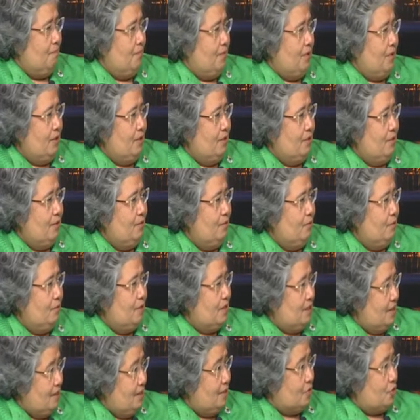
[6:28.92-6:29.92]
You don't
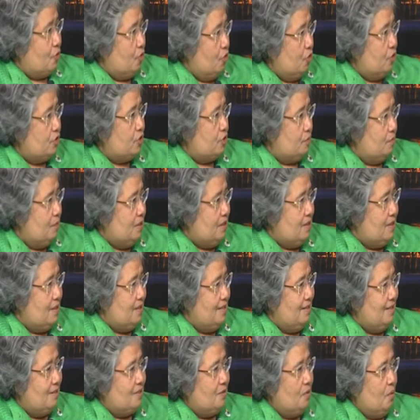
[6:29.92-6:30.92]
treat the cause of
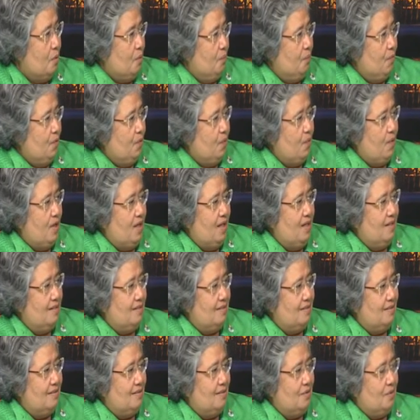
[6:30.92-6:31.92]
disease,
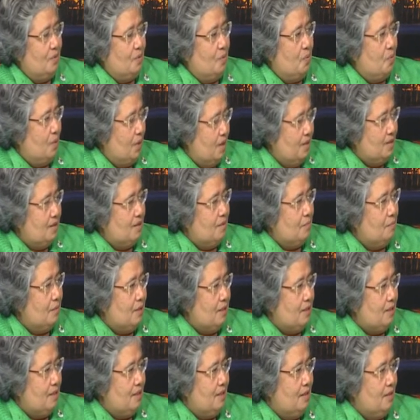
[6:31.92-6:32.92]
whereas Oriental
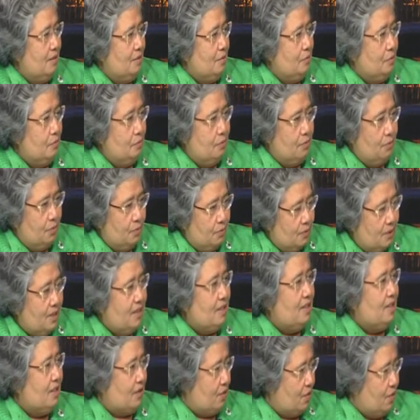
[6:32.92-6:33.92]
medicine, you
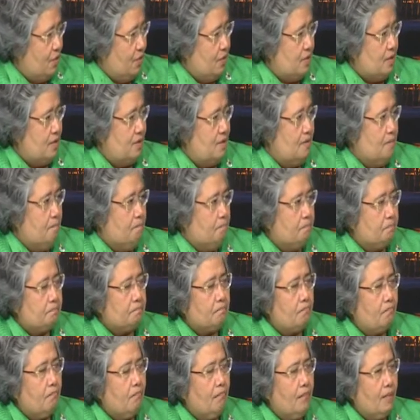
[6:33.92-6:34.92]
treat the cause.
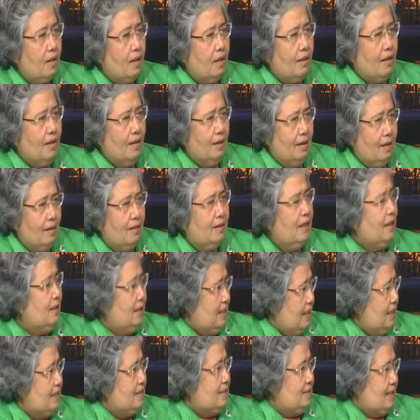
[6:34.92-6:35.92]
That
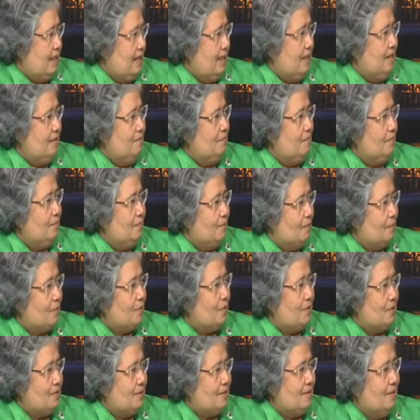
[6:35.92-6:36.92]
takes time, of
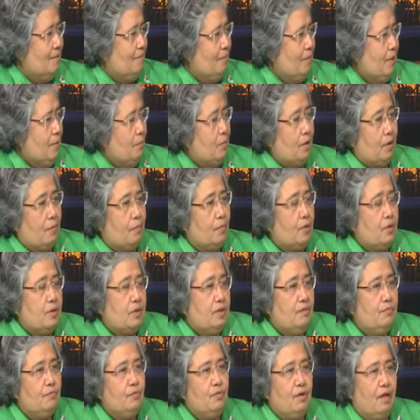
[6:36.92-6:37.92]
course. But of course,
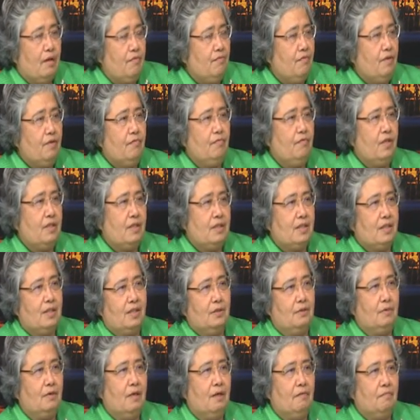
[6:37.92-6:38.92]
if you have
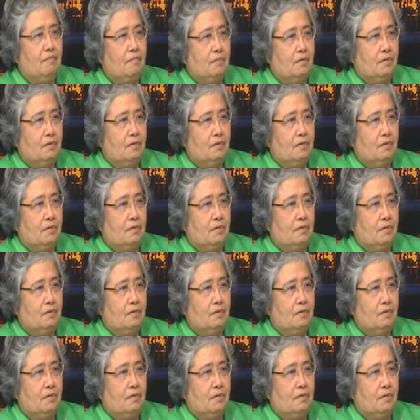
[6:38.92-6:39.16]
infection, you have